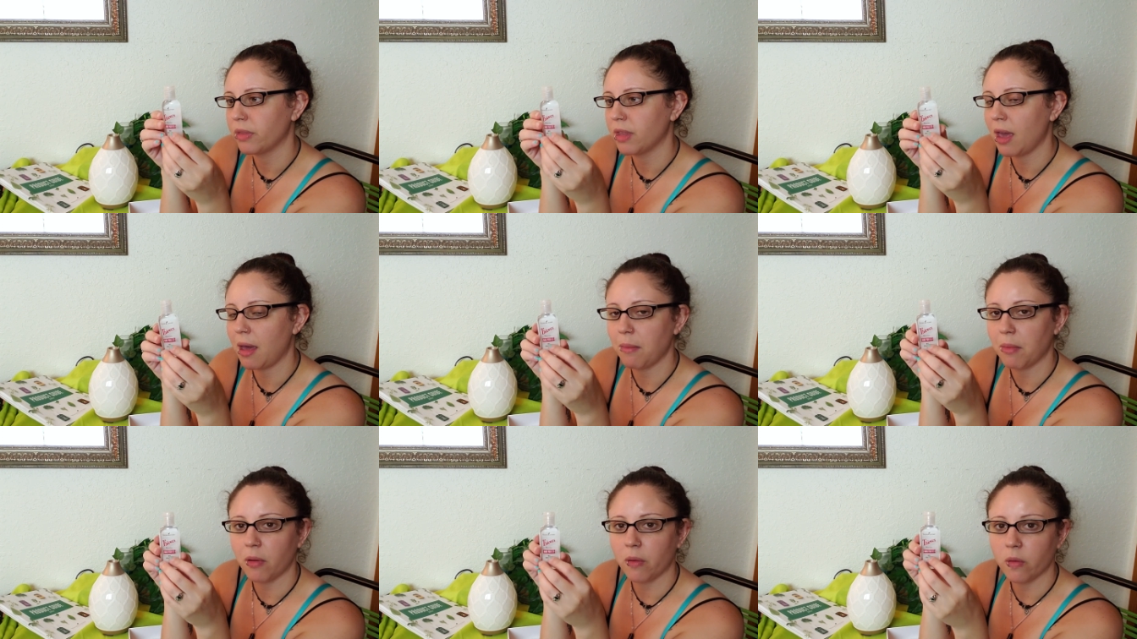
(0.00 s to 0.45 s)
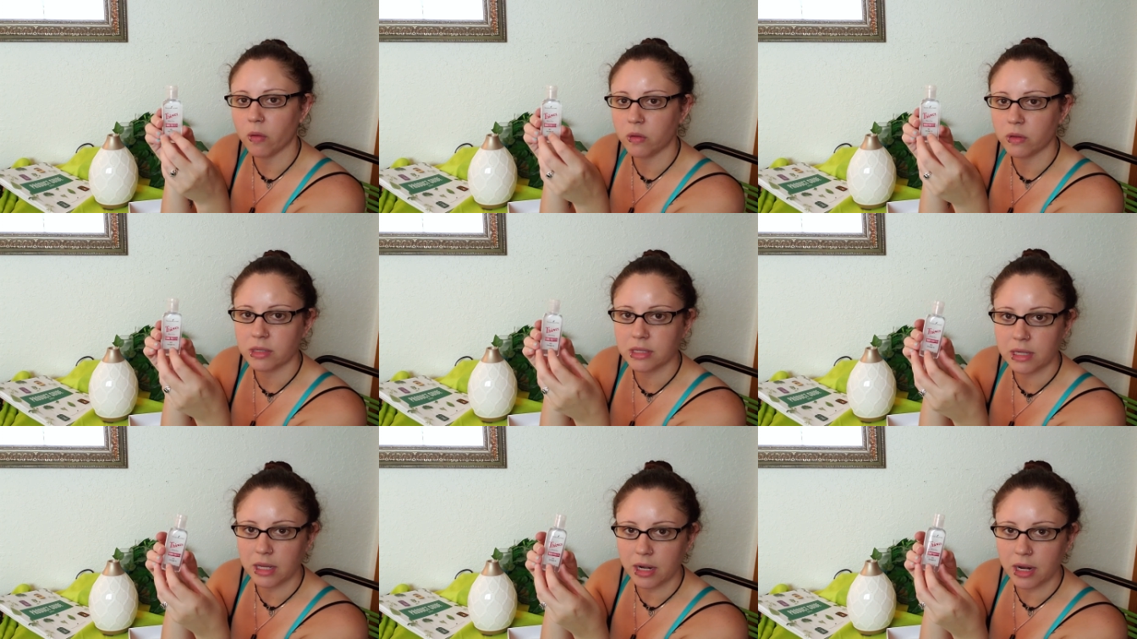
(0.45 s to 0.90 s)

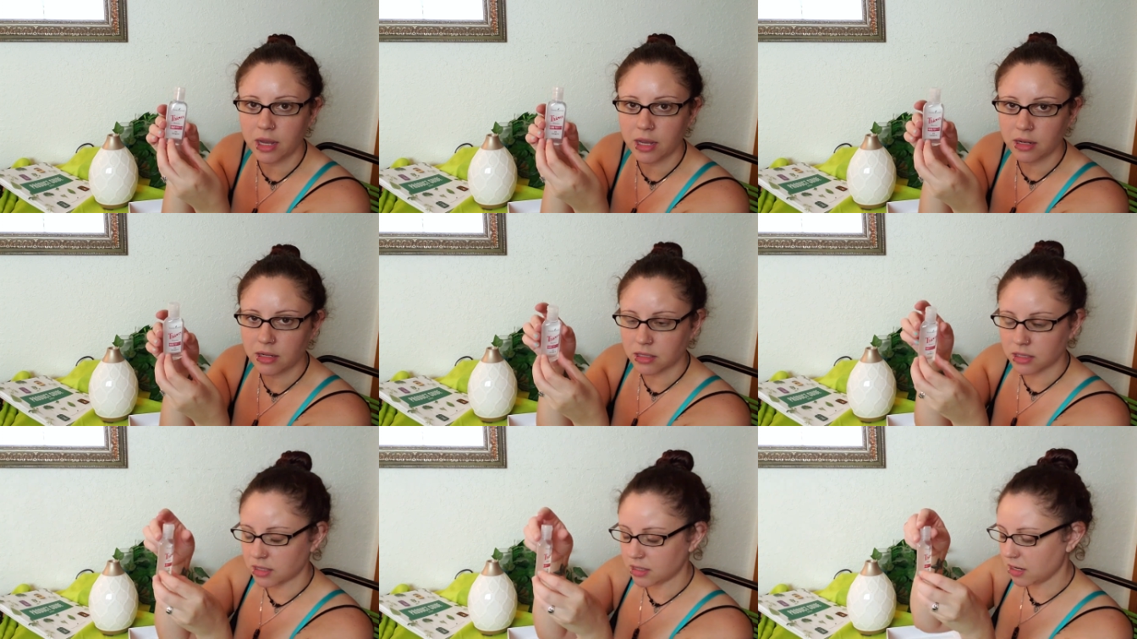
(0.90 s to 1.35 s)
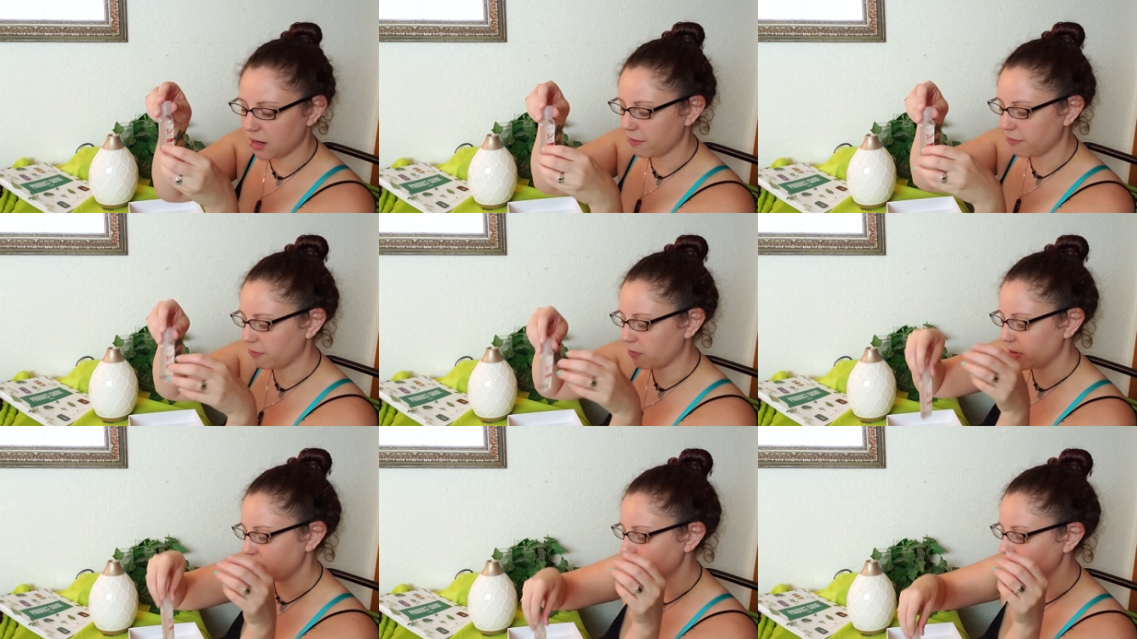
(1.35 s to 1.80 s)
chemicals in it and
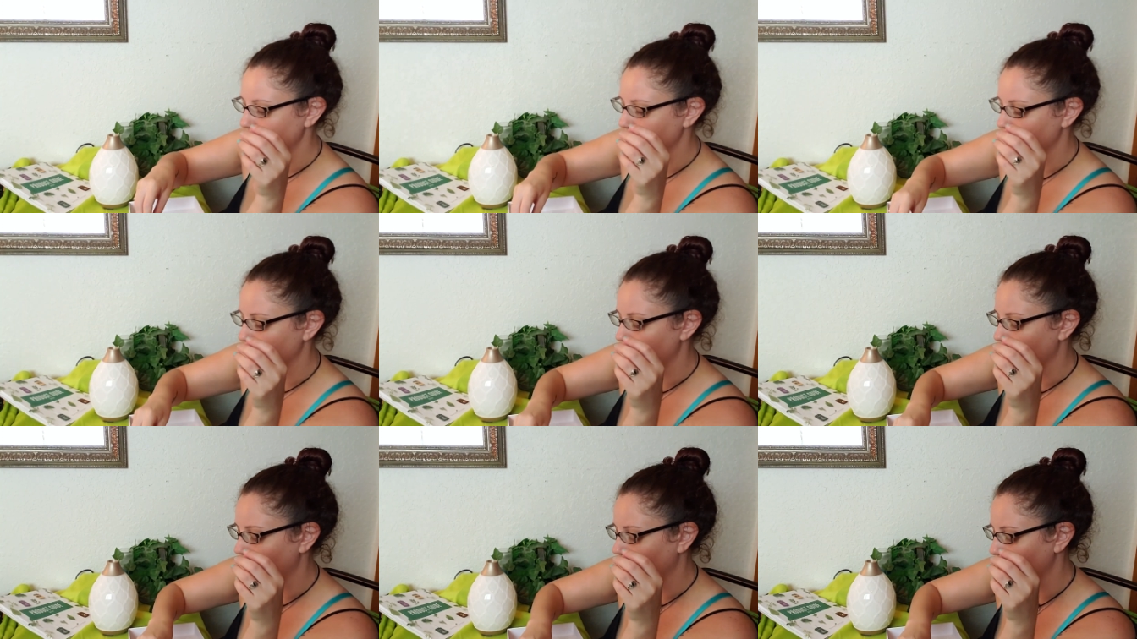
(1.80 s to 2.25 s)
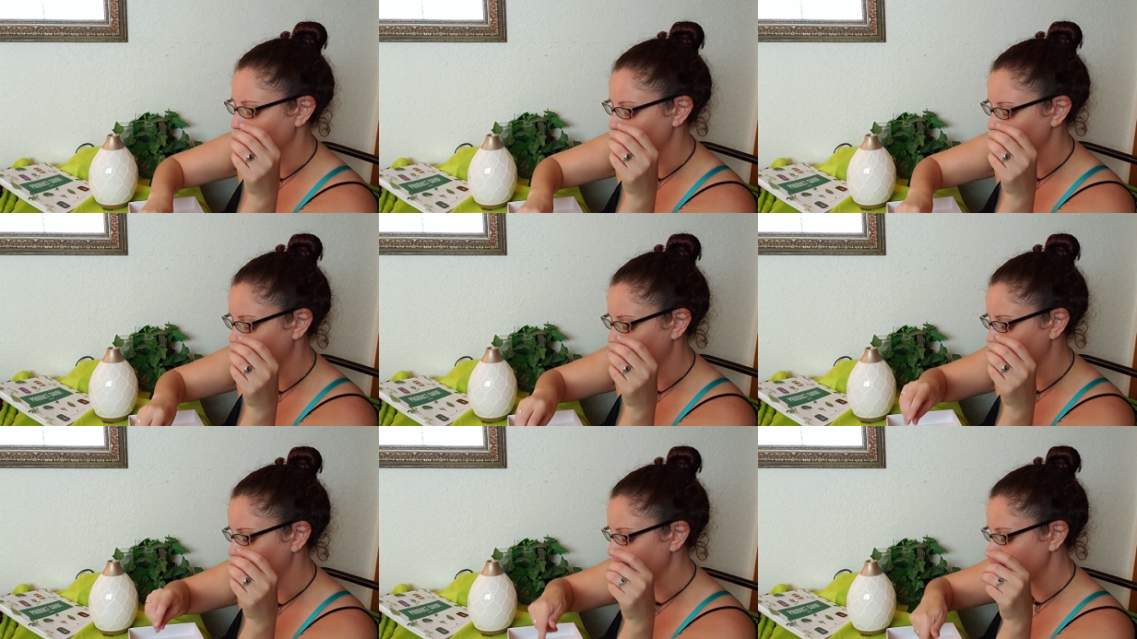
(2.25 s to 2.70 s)
stuff, ways to kill
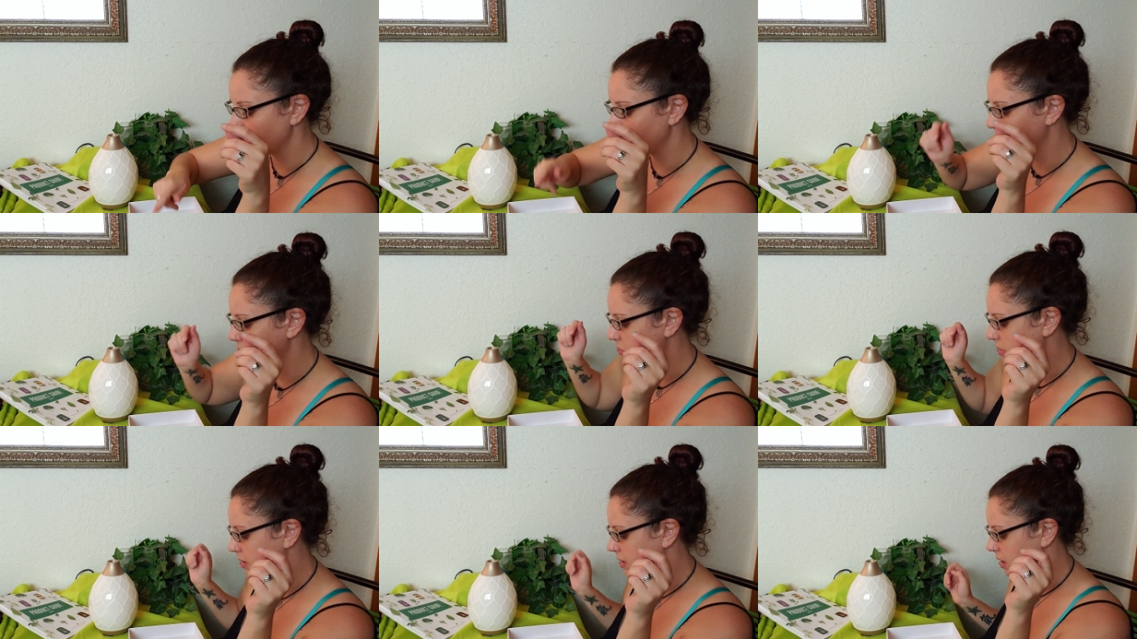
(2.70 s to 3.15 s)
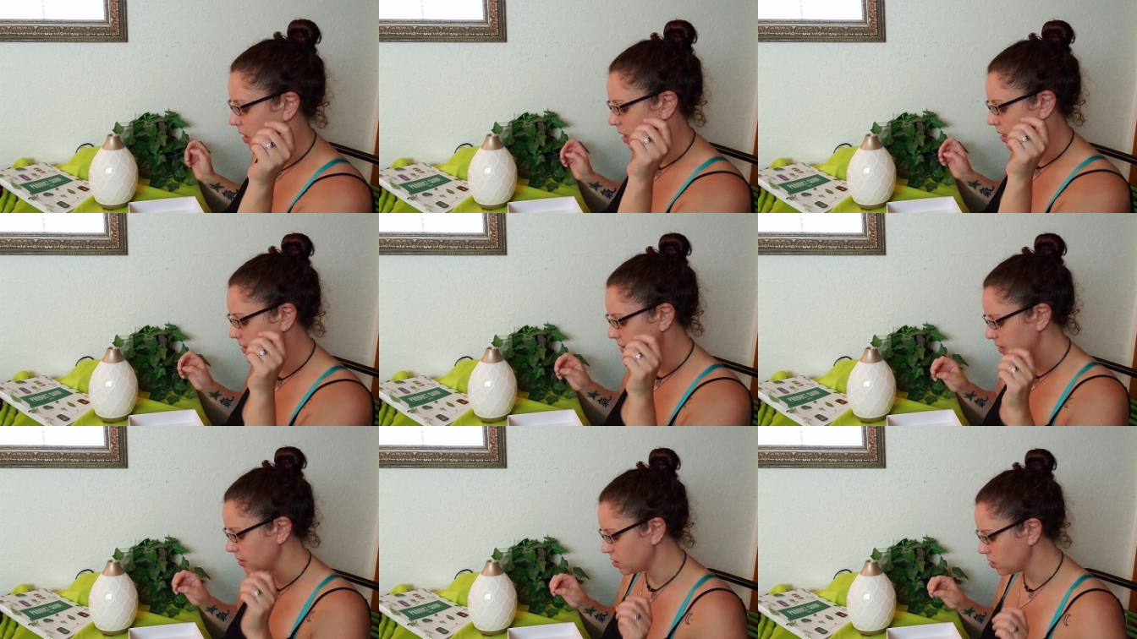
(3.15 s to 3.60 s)
germs. This one's
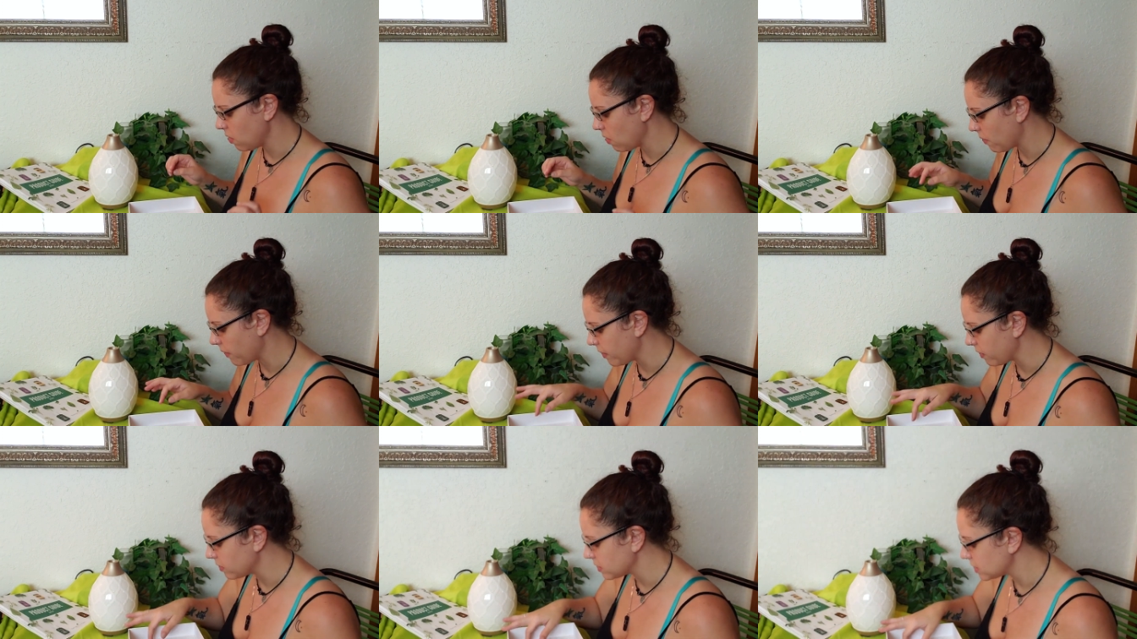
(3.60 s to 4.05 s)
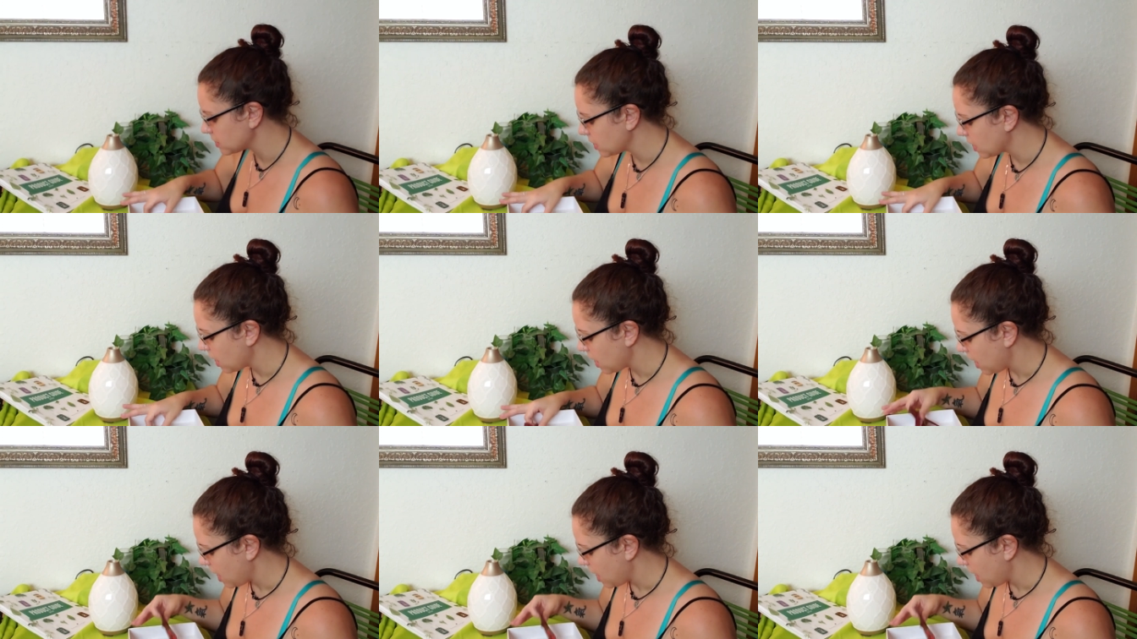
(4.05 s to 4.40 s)
got essential oils.